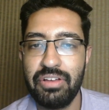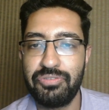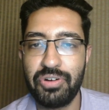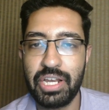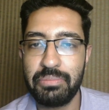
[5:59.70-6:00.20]

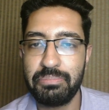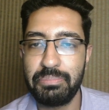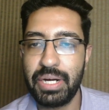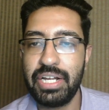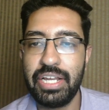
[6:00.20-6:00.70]
Fulham,
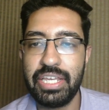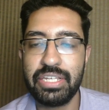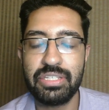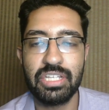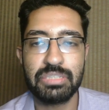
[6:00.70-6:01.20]

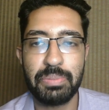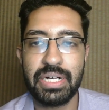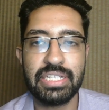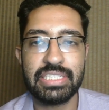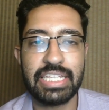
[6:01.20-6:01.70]
Burnley,
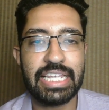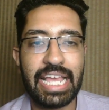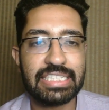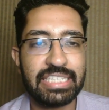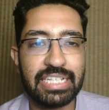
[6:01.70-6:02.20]
Spurs in the
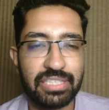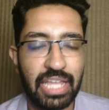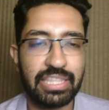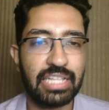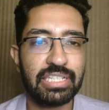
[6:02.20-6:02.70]
next six,
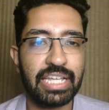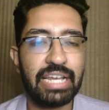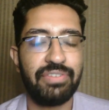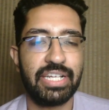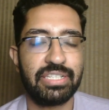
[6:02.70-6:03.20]
and that's a
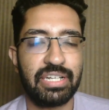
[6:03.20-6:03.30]
great fixture